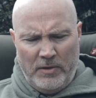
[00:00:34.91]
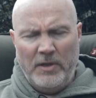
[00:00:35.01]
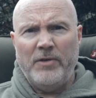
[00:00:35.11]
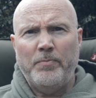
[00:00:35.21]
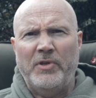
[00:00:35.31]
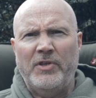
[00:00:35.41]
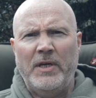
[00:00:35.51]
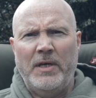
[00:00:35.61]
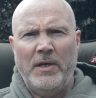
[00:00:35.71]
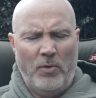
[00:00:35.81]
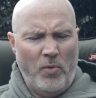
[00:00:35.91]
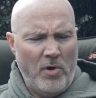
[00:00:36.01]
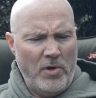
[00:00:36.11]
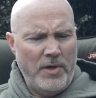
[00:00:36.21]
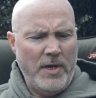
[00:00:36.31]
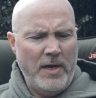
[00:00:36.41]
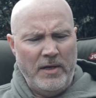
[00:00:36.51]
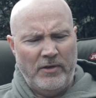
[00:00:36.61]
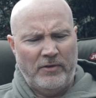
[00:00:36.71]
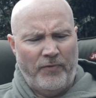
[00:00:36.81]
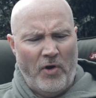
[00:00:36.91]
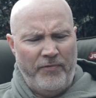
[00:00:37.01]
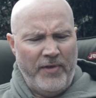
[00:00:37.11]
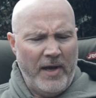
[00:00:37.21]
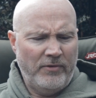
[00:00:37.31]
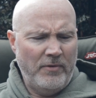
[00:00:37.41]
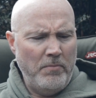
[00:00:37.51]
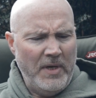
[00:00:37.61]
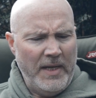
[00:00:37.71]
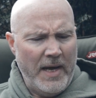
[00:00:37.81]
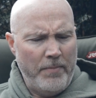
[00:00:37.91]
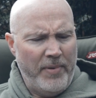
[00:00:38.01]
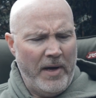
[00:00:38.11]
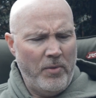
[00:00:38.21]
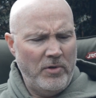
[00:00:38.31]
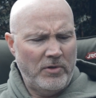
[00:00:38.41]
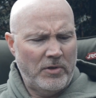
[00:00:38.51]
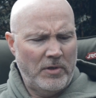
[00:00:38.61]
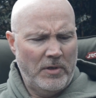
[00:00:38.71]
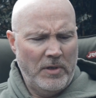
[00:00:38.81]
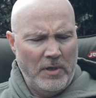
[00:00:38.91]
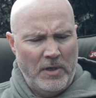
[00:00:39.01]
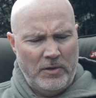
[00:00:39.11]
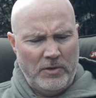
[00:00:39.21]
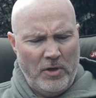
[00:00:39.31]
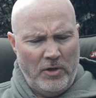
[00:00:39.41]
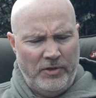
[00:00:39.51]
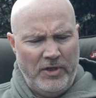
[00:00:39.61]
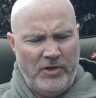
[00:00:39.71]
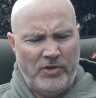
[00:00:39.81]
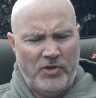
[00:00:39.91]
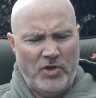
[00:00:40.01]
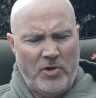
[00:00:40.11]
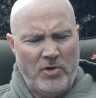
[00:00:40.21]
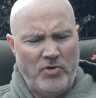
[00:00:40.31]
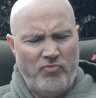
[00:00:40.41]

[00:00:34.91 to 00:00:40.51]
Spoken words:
This particular one is 5,000 milliamp hours. It's got a discharge